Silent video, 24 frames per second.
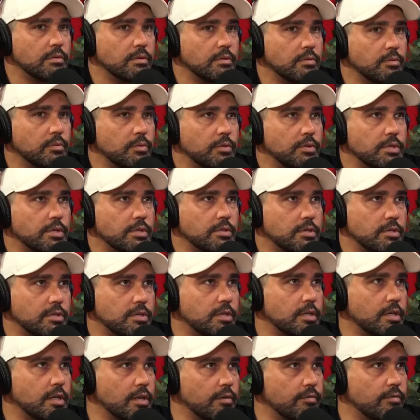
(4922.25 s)
was it just
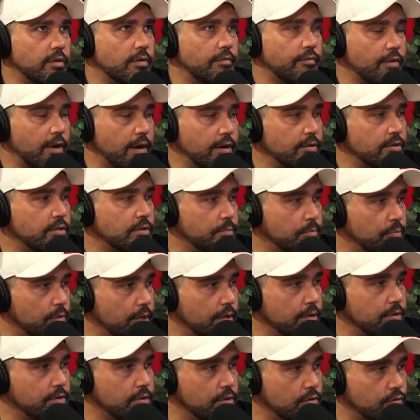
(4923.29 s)
to give their fighters a
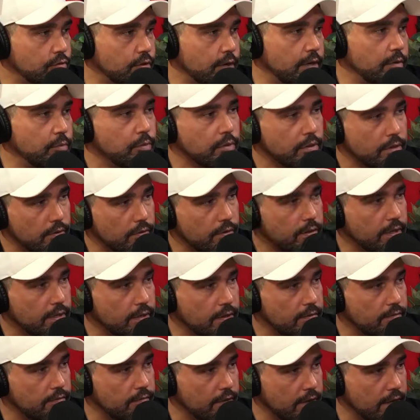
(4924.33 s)
place to train when they're
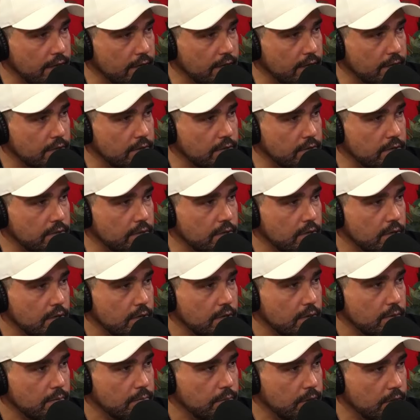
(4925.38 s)
in Vegas?
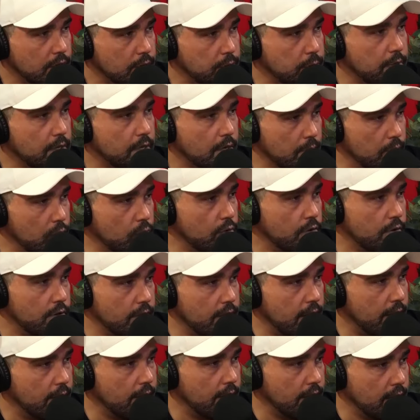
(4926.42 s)
But it's become more than
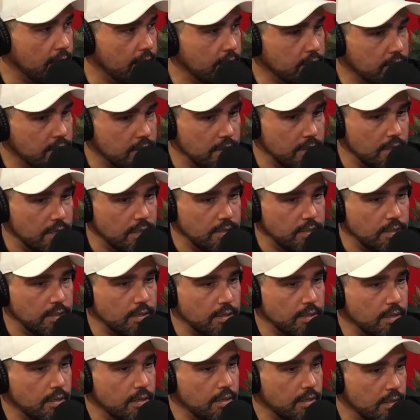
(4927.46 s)
that. Like
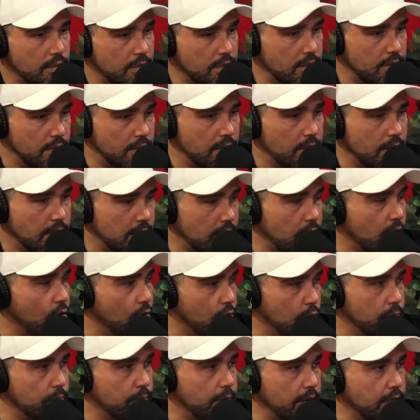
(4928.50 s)
isn't it the
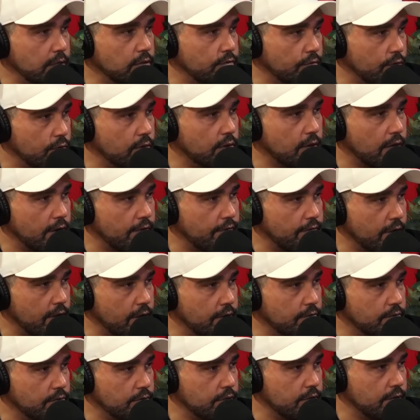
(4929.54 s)
home base for a lot of
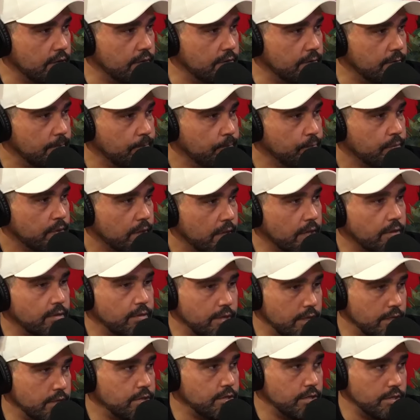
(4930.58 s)
fighters now? Like
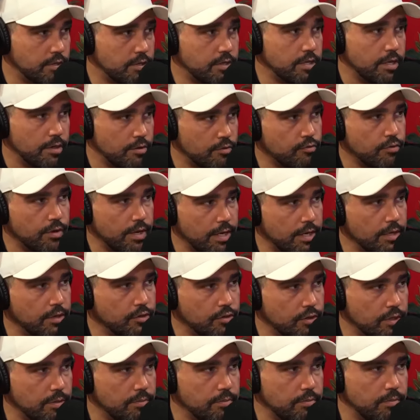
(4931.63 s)
this is their training
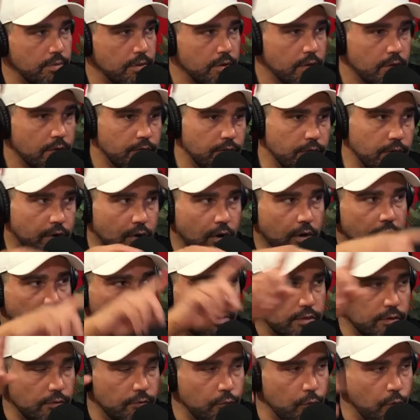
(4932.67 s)
gym,
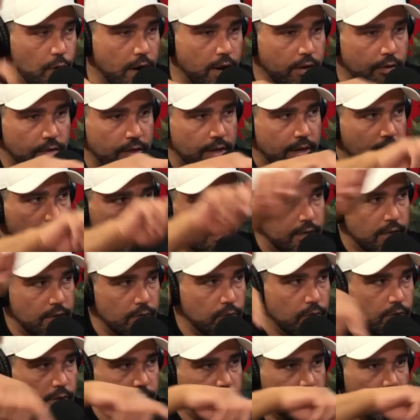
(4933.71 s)
regardless of where
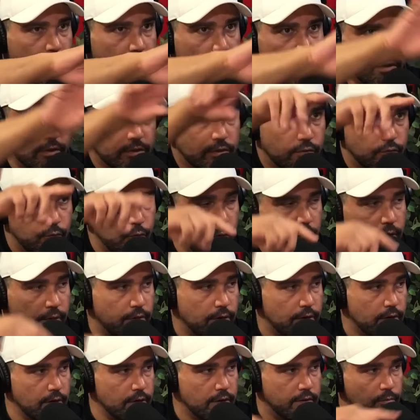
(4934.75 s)
regardless of where
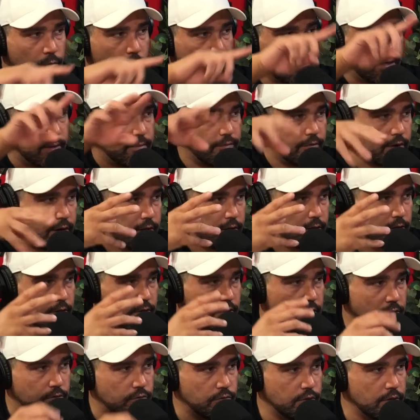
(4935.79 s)
they're gonna wind up fighting in the
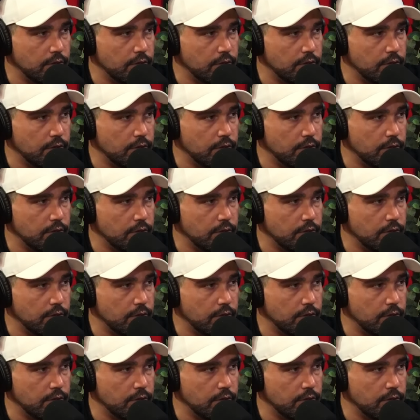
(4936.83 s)
country.